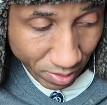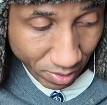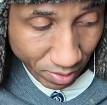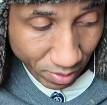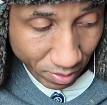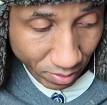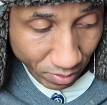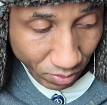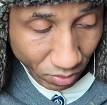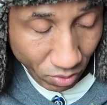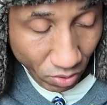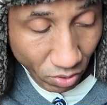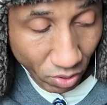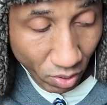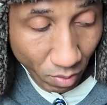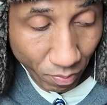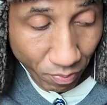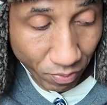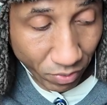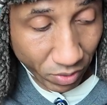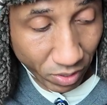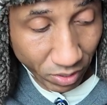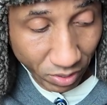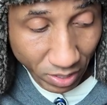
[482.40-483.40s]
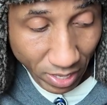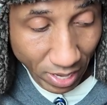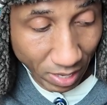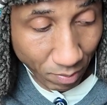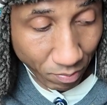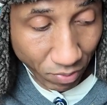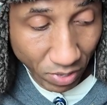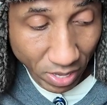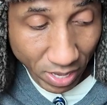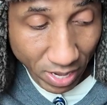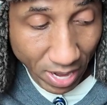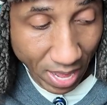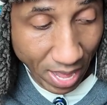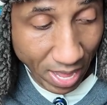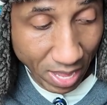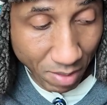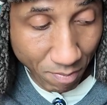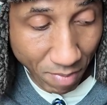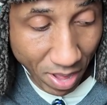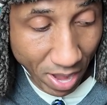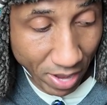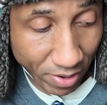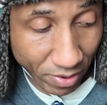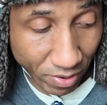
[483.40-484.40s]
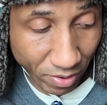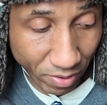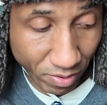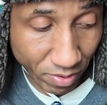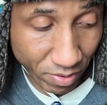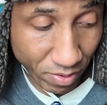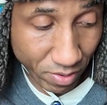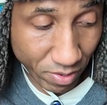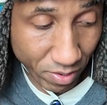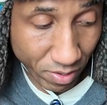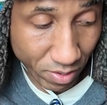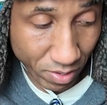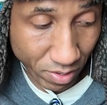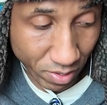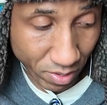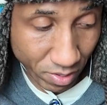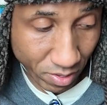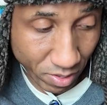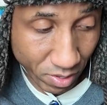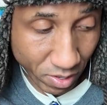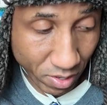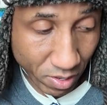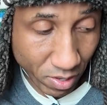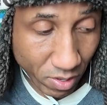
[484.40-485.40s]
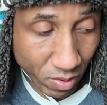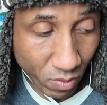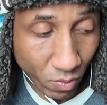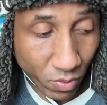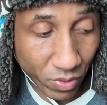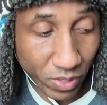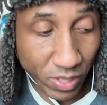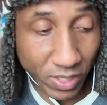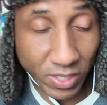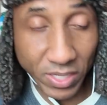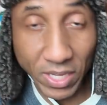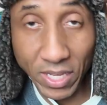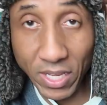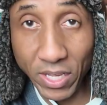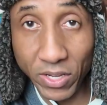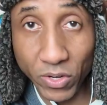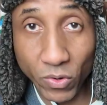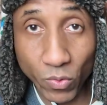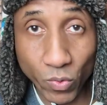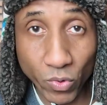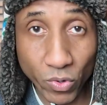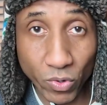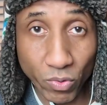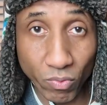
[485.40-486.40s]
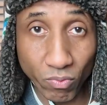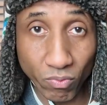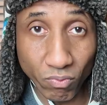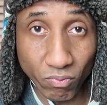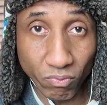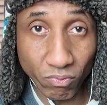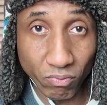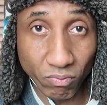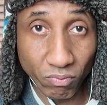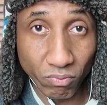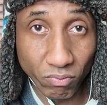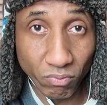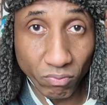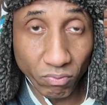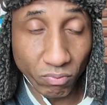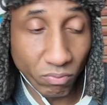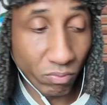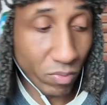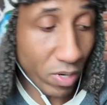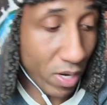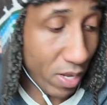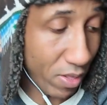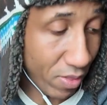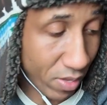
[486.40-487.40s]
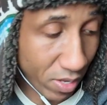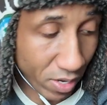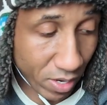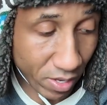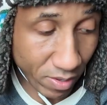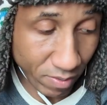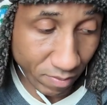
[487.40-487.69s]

So it's like playing an A minor with a D in the root, and then a